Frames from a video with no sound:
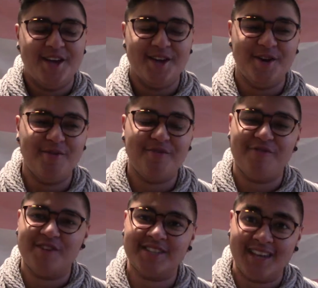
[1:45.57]
you know, we
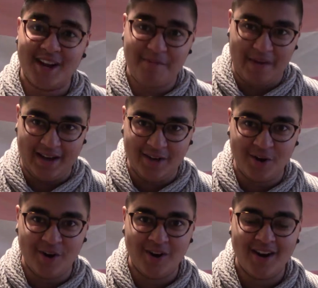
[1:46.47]
first get our
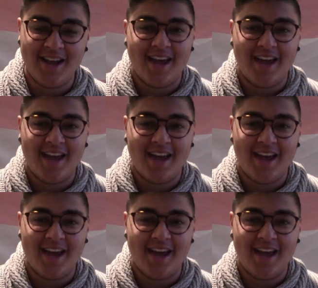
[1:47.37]
binder